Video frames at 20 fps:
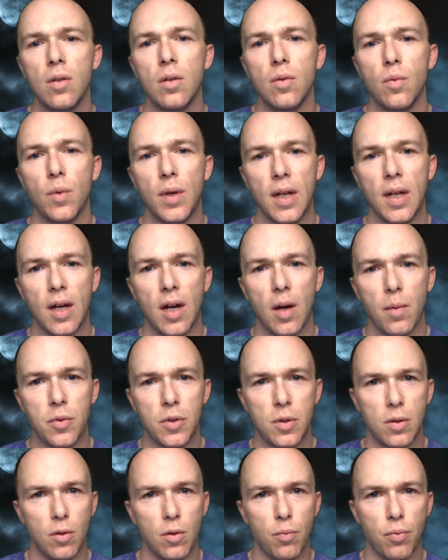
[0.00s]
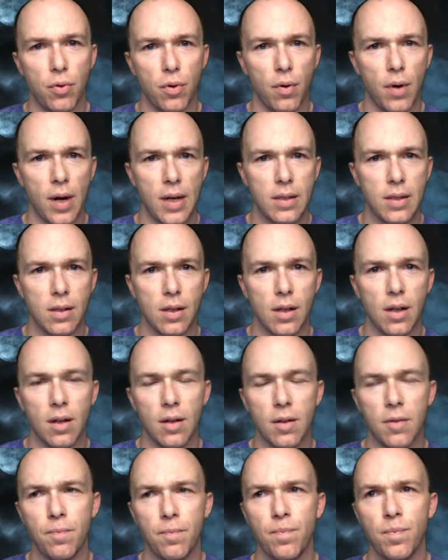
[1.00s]
when it comes to
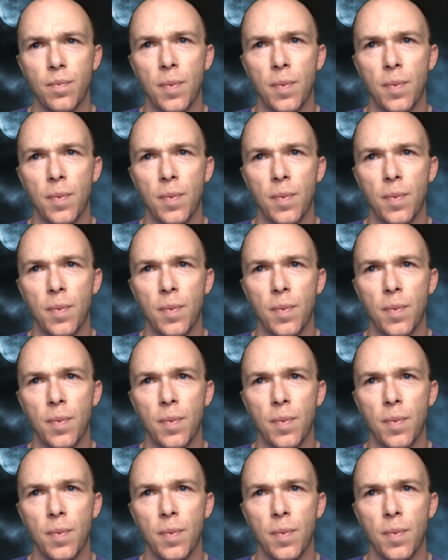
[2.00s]
progressing,